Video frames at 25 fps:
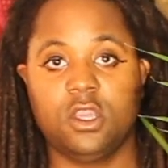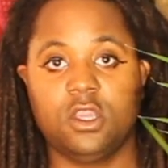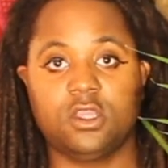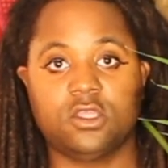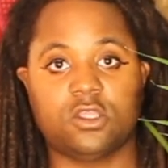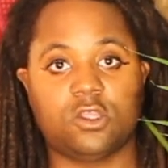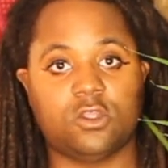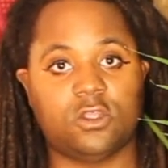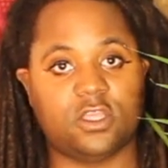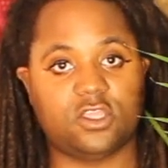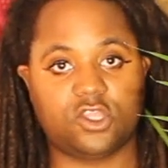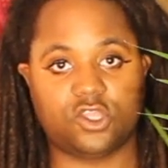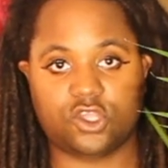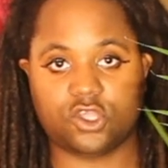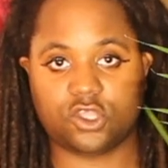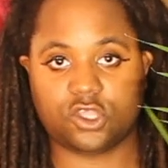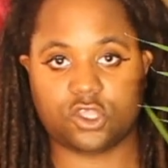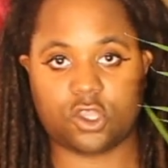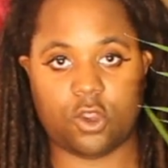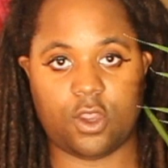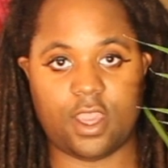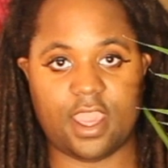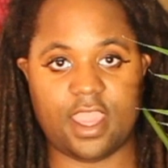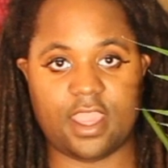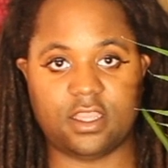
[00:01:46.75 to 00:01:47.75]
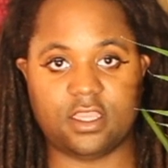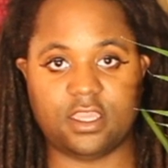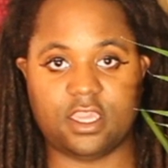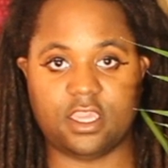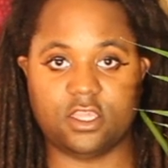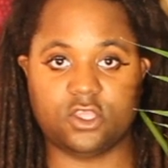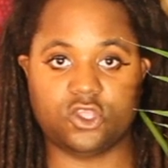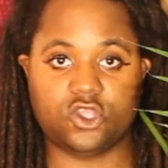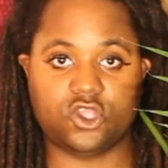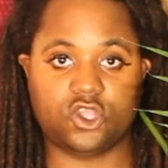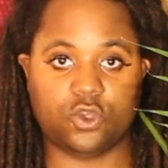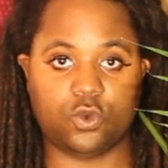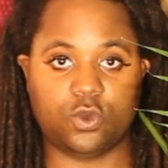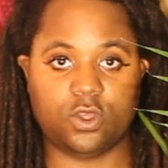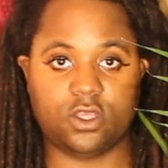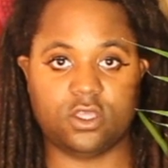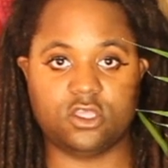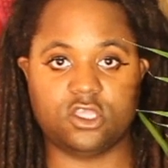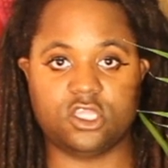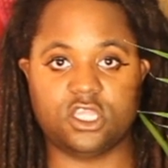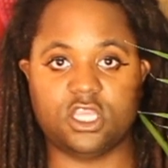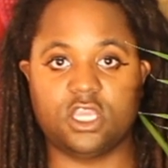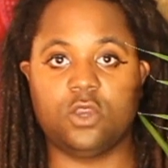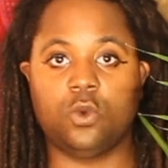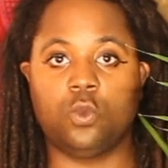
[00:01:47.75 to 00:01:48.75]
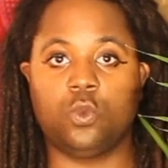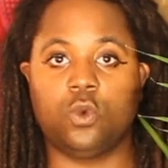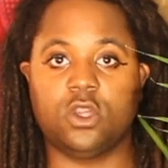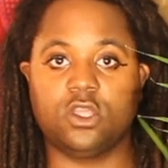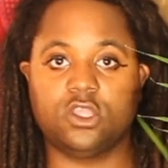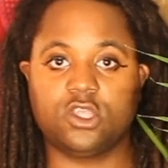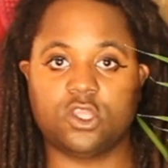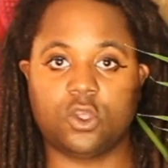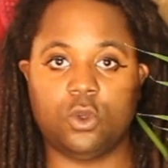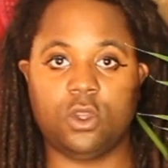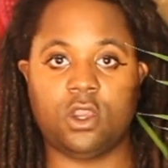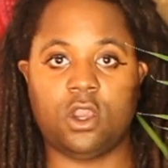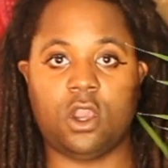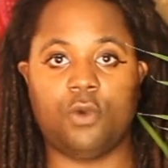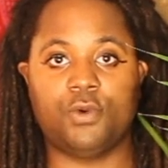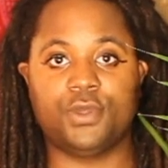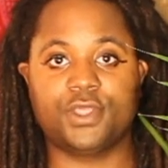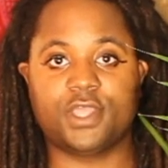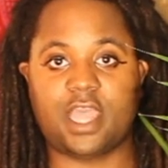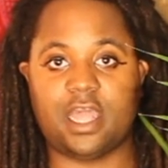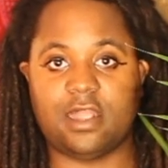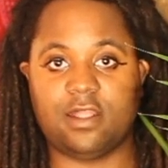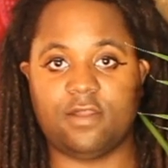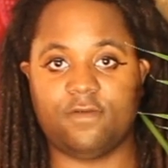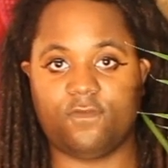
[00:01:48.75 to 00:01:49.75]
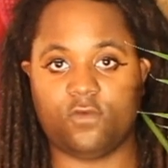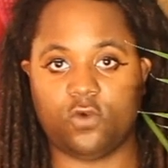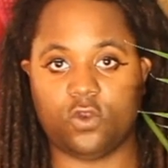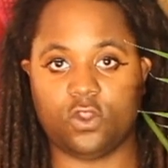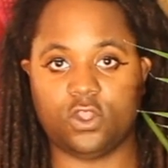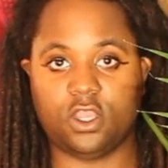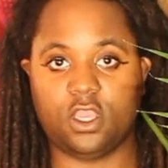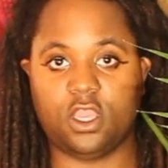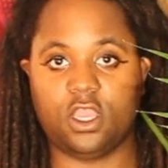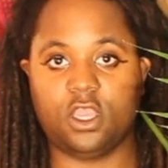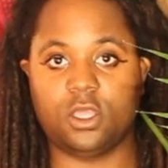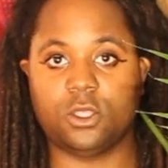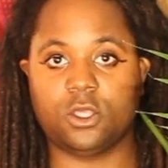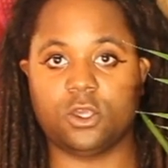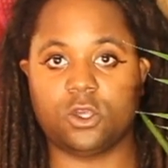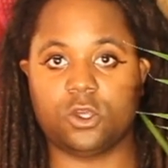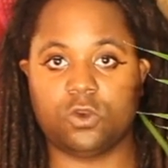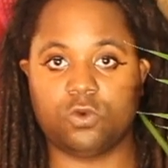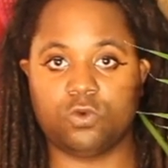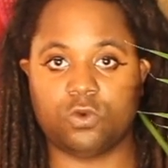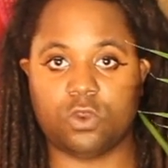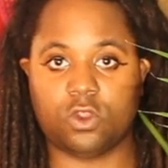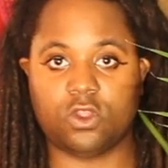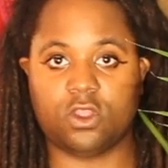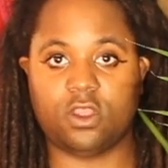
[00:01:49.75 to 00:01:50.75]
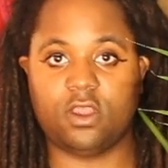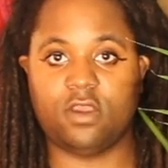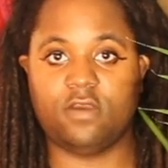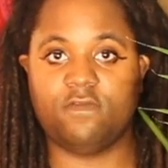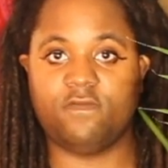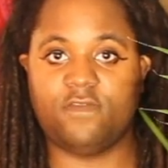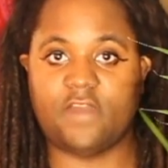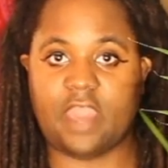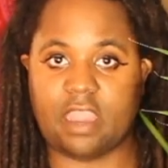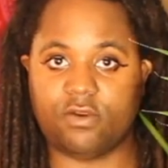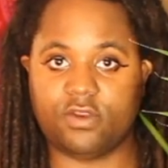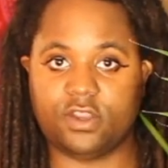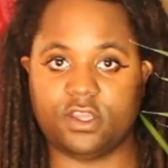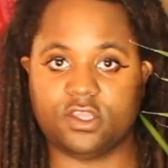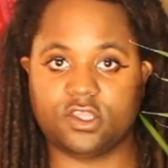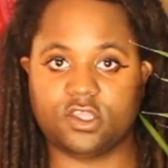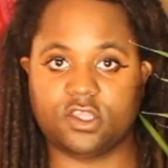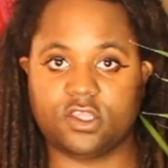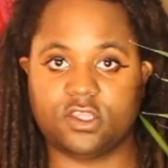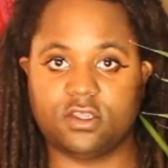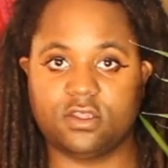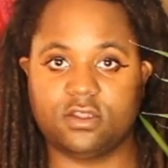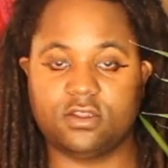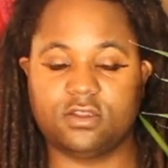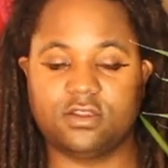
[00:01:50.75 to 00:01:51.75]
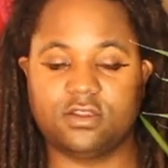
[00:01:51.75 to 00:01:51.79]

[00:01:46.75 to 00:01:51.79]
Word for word: So let's just go ahead and get into it and see what's going on with California and the coronavirus.